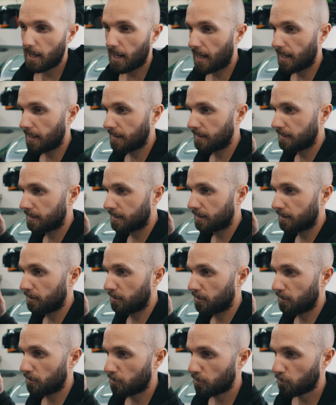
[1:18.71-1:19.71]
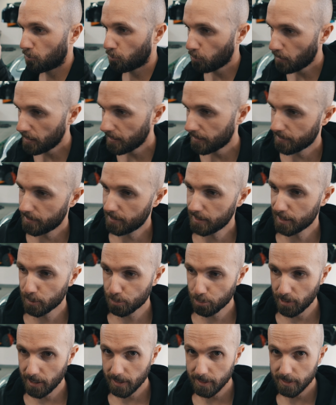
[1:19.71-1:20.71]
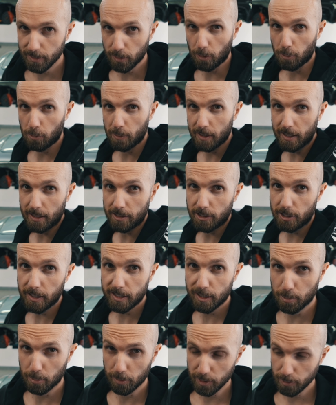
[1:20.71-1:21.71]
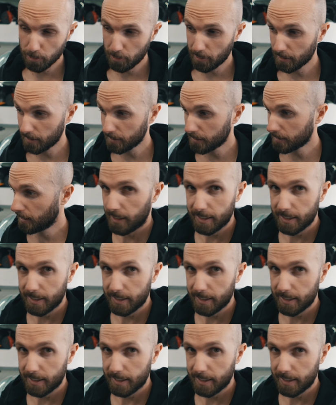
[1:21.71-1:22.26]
And with the springs, or with the adjustable springs,